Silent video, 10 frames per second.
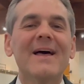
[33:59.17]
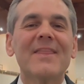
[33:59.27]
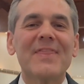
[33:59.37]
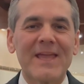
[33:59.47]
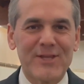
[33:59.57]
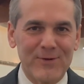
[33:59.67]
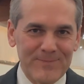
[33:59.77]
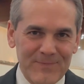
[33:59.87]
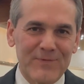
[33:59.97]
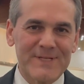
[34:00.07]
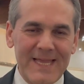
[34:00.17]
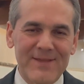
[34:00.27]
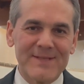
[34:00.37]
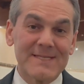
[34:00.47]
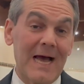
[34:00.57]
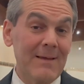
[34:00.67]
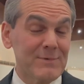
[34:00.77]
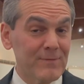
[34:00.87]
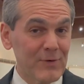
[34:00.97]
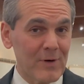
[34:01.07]
Thank you for taking the time to
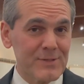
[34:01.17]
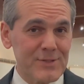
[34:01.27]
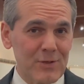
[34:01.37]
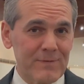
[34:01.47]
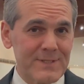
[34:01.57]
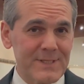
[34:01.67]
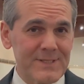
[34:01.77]
view our services.